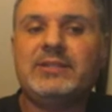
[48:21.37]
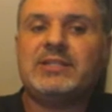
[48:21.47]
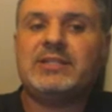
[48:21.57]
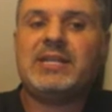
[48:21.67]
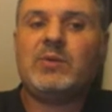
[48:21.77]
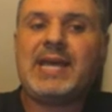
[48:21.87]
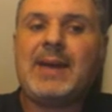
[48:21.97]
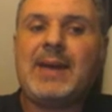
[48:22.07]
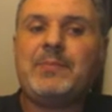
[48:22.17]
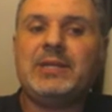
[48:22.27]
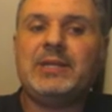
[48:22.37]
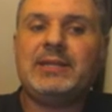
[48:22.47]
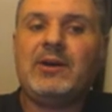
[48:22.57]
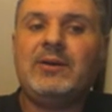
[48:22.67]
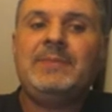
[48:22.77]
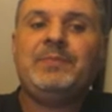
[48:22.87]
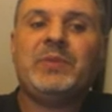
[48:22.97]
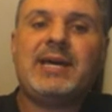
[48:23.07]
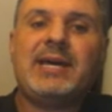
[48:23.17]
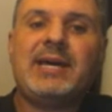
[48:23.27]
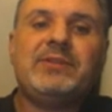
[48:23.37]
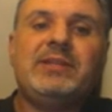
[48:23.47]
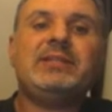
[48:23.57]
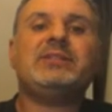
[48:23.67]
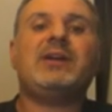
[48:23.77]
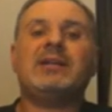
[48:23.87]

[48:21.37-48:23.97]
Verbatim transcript: they start to say what's happening now the slide after this